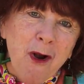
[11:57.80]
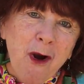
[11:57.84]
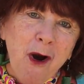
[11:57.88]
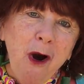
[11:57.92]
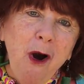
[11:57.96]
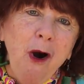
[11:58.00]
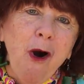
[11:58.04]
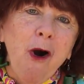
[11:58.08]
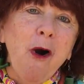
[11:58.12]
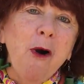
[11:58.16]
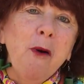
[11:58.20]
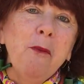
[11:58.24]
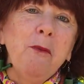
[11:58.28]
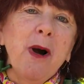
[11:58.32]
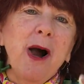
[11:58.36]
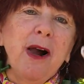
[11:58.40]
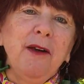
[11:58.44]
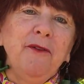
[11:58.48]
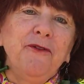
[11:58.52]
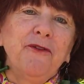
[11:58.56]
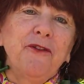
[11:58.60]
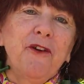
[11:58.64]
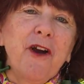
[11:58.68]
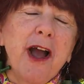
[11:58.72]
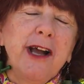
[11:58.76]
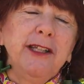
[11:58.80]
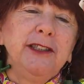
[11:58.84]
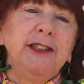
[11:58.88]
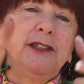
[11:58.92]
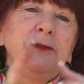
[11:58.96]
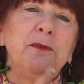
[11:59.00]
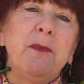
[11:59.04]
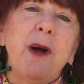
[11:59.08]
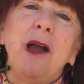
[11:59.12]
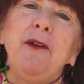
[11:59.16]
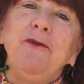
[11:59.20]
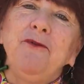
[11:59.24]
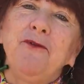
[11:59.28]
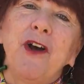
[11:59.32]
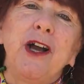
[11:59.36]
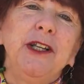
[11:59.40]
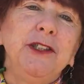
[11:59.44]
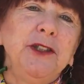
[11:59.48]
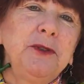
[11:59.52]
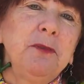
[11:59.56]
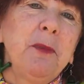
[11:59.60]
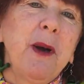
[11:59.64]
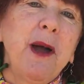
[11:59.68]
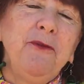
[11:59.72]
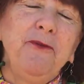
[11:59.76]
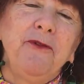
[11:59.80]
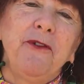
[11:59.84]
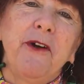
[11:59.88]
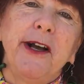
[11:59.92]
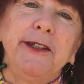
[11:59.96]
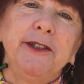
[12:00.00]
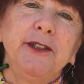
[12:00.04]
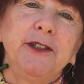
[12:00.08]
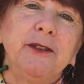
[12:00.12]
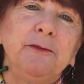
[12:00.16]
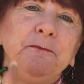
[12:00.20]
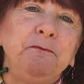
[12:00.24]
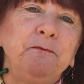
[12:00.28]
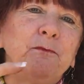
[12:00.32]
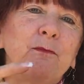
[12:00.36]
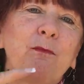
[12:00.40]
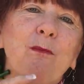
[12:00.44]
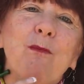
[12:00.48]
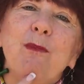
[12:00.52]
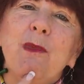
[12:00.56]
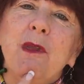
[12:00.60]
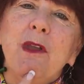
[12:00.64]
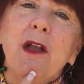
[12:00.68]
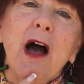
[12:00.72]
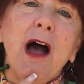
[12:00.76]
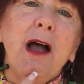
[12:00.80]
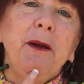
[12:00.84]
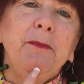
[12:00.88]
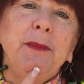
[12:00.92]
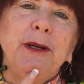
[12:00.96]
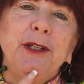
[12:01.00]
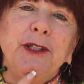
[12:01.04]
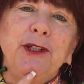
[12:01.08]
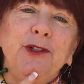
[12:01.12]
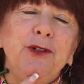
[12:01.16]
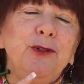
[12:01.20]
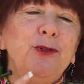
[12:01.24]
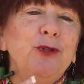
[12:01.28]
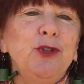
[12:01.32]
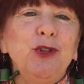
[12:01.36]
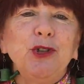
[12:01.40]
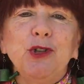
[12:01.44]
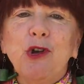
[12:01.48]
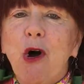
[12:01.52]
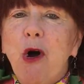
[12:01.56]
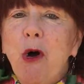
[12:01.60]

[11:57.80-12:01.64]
Oh, my friends, my friends, my friends. I miss you so